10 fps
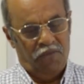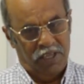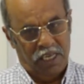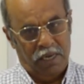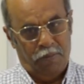
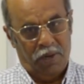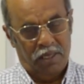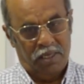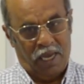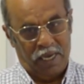Within a
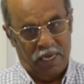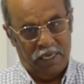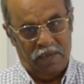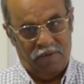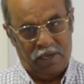month,
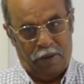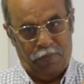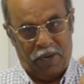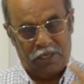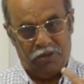again, they will
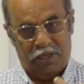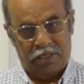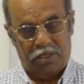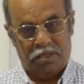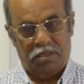come back to
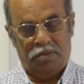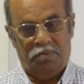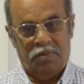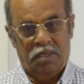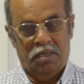us.
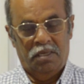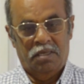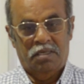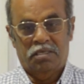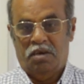
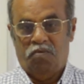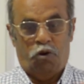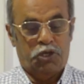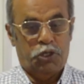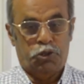Sir,
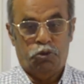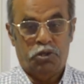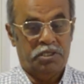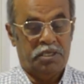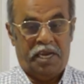what you
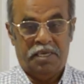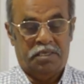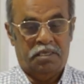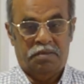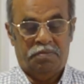told is
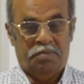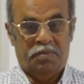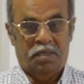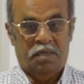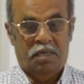right.
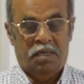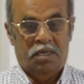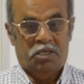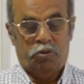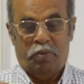
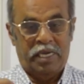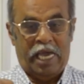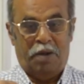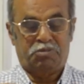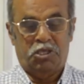So, my
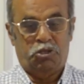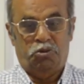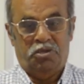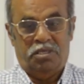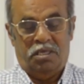
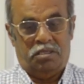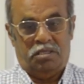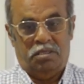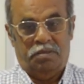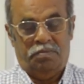aptitude is this.